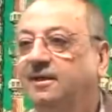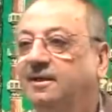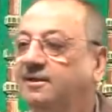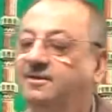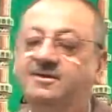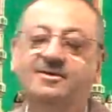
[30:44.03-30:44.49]

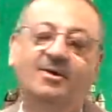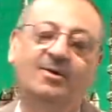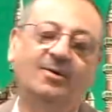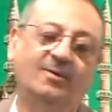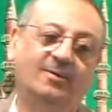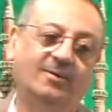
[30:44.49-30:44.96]

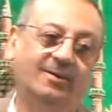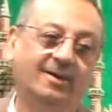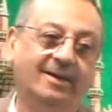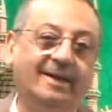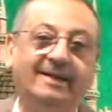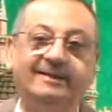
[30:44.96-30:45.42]
No.
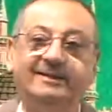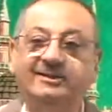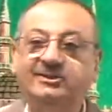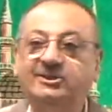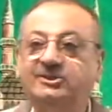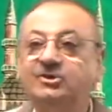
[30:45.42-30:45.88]
This
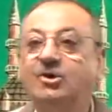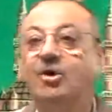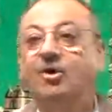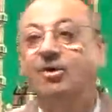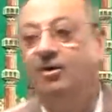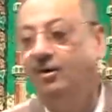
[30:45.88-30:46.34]
is
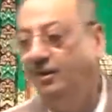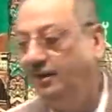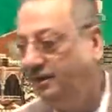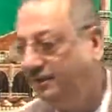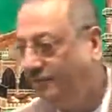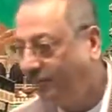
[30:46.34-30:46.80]
called,
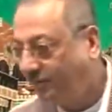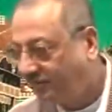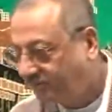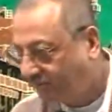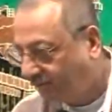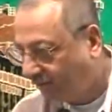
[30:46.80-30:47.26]
what
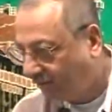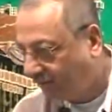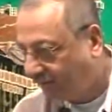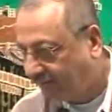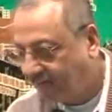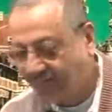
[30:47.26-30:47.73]
is it called,
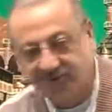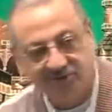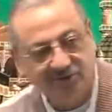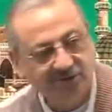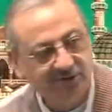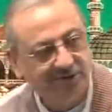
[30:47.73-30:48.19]
brothers and
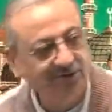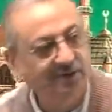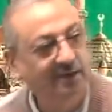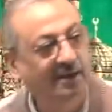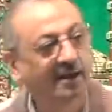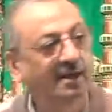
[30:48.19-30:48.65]
sisters?
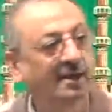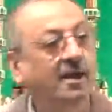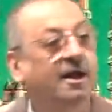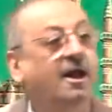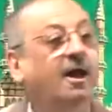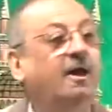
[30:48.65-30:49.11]

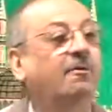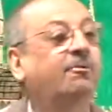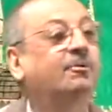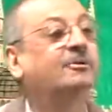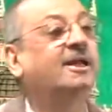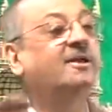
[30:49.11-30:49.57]

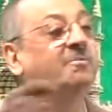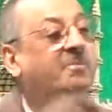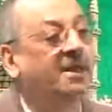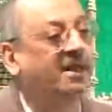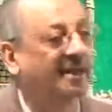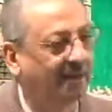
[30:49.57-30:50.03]
Harfu
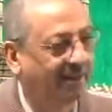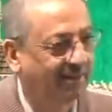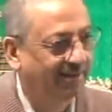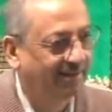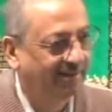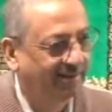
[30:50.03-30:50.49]
Tanbi.
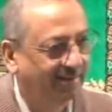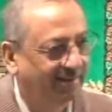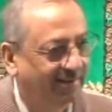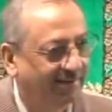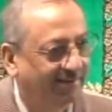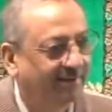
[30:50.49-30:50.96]

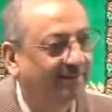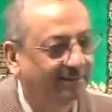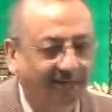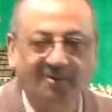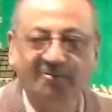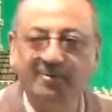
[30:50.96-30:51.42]

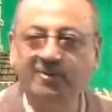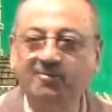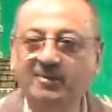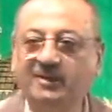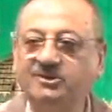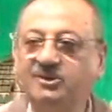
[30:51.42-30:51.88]
Tanbi
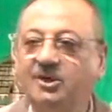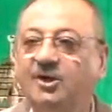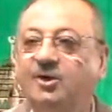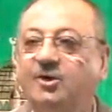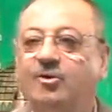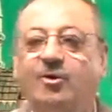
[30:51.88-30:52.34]
means
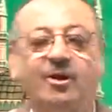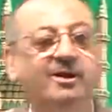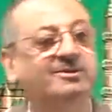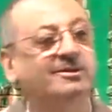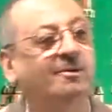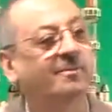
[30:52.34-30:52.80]

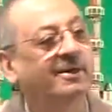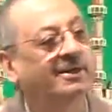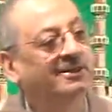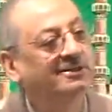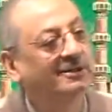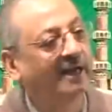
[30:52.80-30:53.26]
drawing
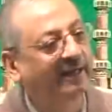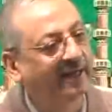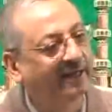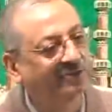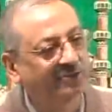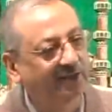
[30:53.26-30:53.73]
somebody's
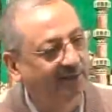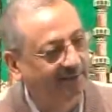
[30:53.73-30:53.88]
attention.